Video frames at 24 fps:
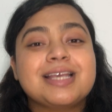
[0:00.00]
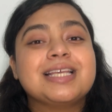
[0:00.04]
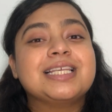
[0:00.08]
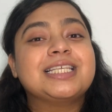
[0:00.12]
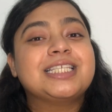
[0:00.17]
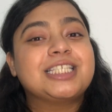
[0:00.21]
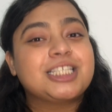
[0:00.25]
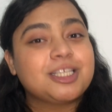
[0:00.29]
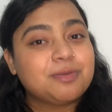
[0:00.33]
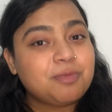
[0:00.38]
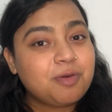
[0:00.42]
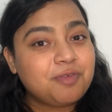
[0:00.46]

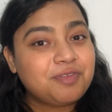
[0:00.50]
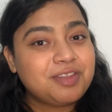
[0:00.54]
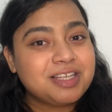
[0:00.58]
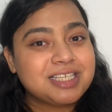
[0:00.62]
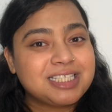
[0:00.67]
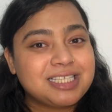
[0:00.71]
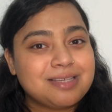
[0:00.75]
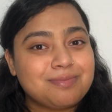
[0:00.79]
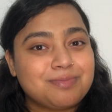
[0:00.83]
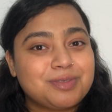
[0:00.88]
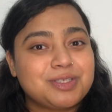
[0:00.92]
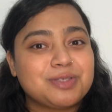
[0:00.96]
Some of the
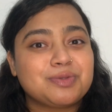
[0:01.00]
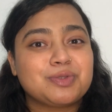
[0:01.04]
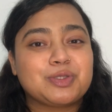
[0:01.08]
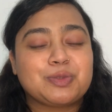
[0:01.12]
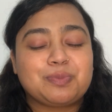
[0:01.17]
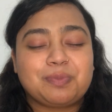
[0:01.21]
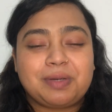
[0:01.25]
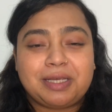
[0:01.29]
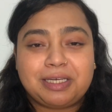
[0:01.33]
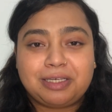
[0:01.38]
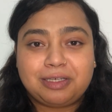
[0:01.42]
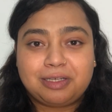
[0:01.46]
symptoms
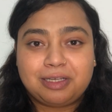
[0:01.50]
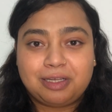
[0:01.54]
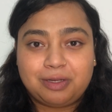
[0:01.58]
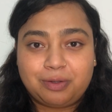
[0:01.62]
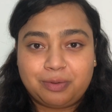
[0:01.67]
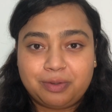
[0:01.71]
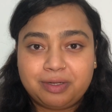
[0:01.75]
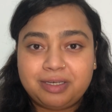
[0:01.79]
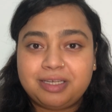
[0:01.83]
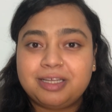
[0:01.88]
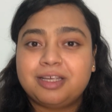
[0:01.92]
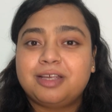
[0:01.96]
may
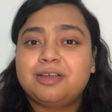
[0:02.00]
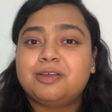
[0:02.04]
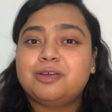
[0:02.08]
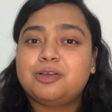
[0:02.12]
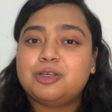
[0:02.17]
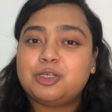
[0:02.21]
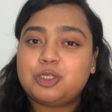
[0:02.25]
include